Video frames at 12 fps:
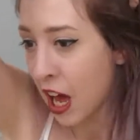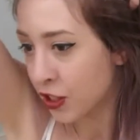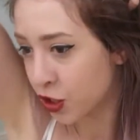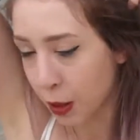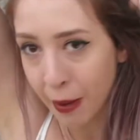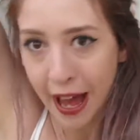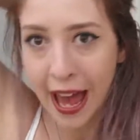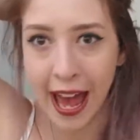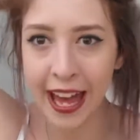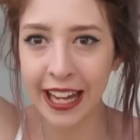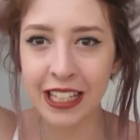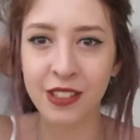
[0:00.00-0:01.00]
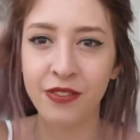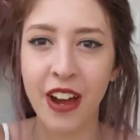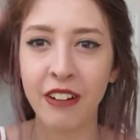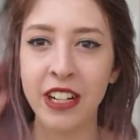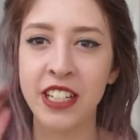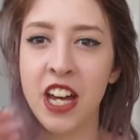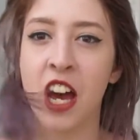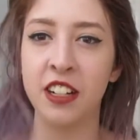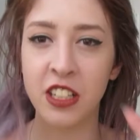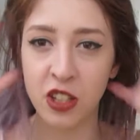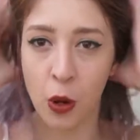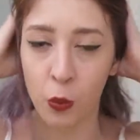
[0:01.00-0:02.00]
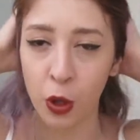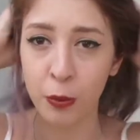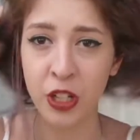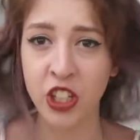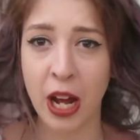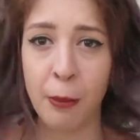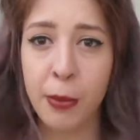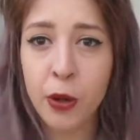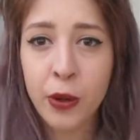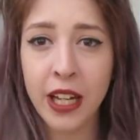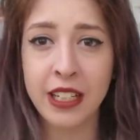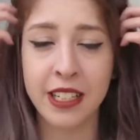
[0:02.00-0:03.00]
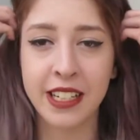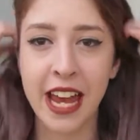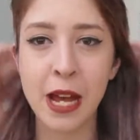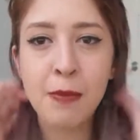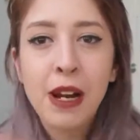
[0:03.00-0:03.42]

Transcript: So my hair is very dirty, so I will be shampooing it today,